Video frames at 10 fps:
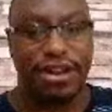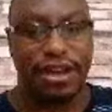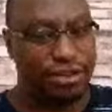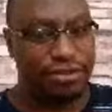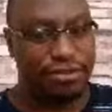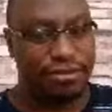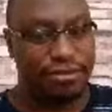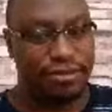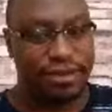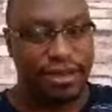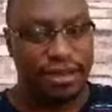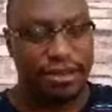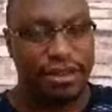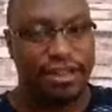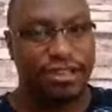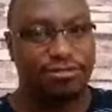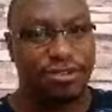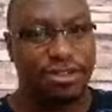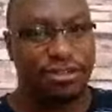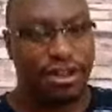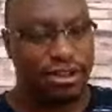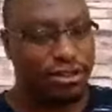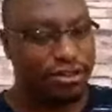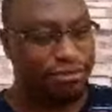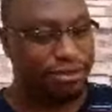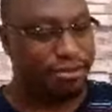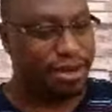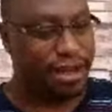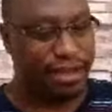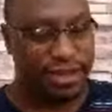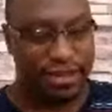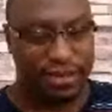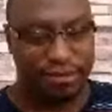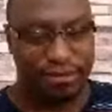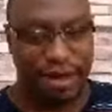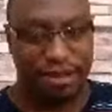felt that the inspiration I got from my Bible,